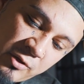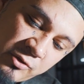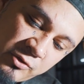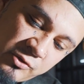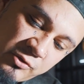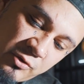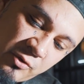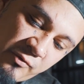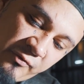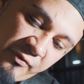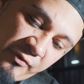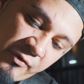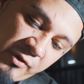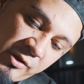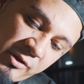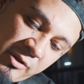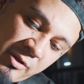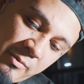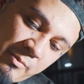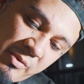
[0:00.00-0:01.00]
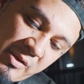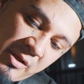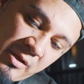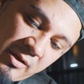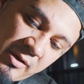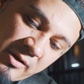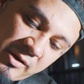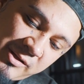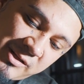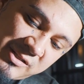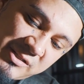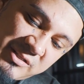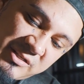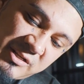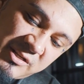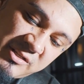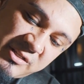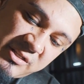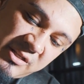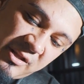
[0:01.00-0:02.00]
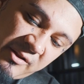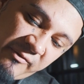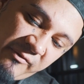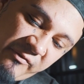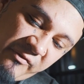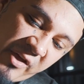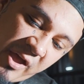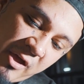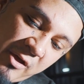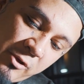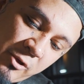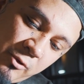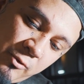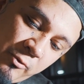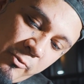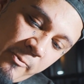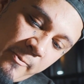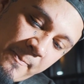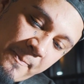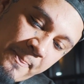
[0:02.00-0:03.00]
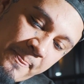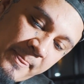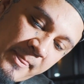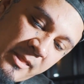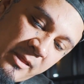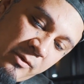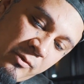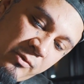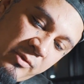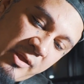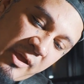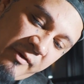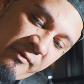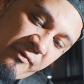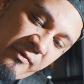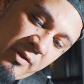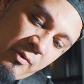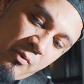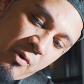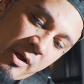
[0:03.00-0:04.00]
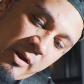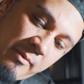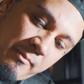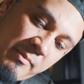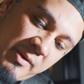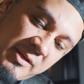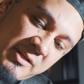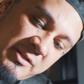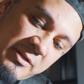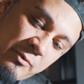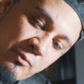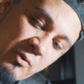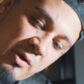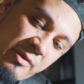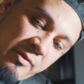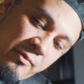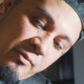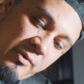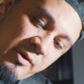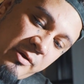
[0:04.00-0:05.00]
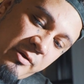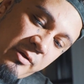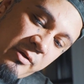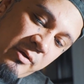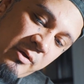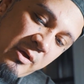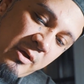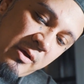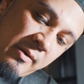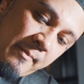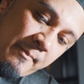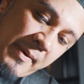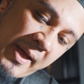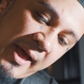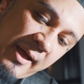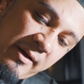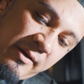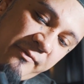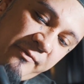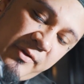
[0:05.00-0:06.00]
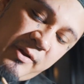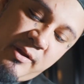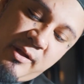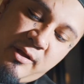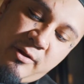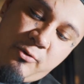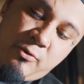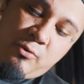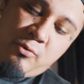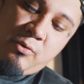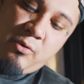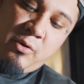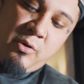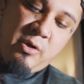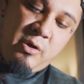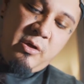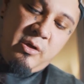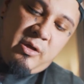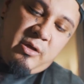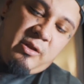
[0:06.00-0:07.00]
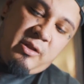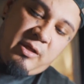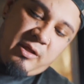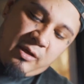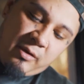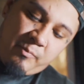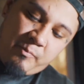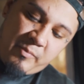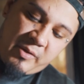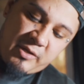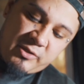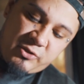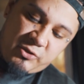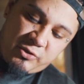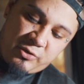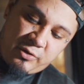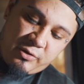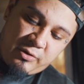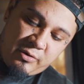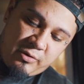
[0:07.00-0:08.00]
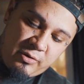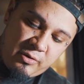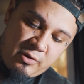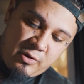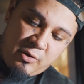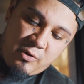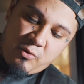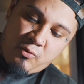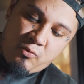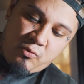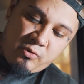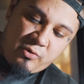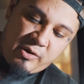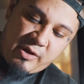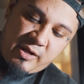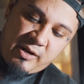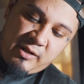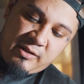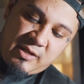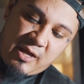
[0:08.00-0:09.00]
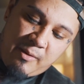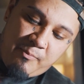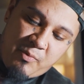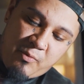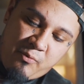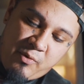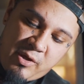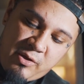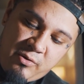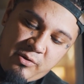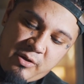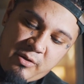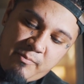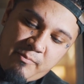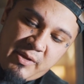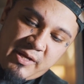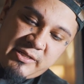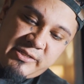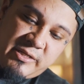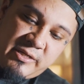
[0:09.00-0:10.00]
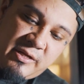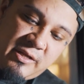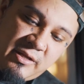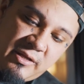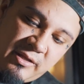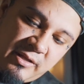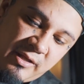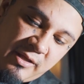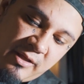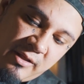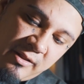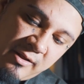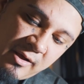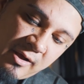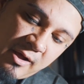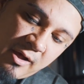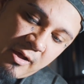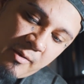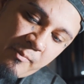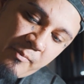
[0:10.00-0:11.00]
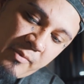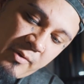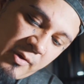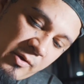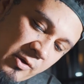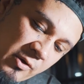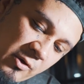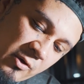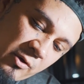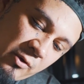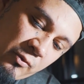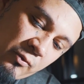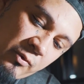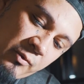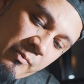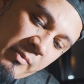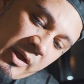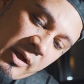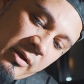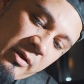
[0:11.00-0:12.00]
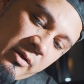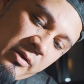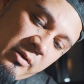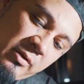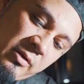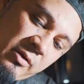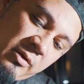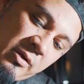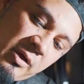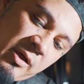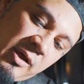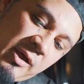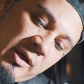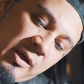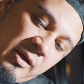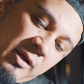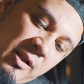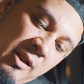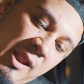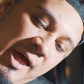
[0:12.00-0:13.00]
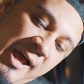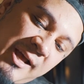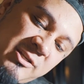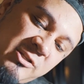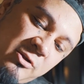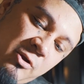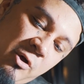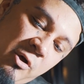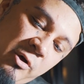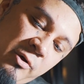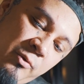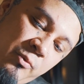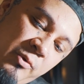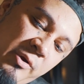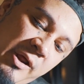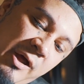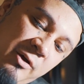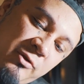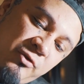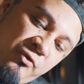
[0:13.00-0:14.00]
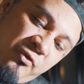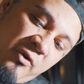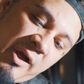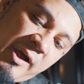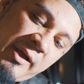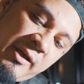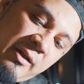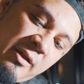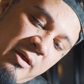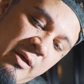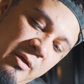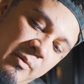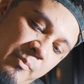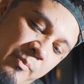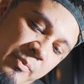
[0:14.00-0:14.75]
So for it to be a consistent value, you definitely want to mix it, whether with a back of a needle, an ink mixer, or any type of way you can mix it in the cup would make your ink last longer without drying up.